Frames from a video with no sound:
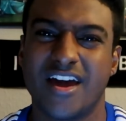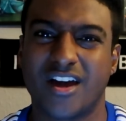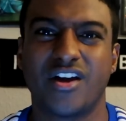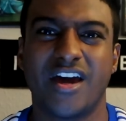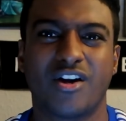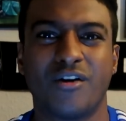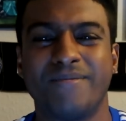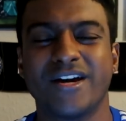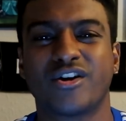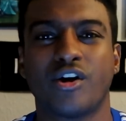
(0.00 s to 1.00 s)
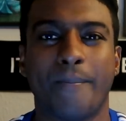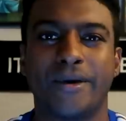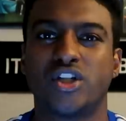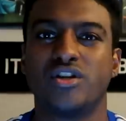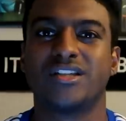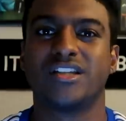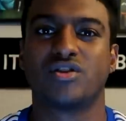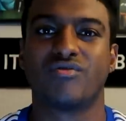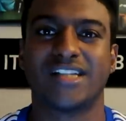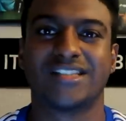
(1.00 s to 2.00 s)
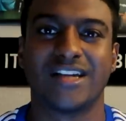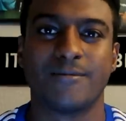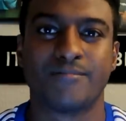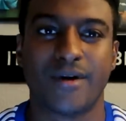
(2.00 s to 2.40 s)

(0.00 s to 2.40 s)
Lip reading: It could be a good opportunity to rest him,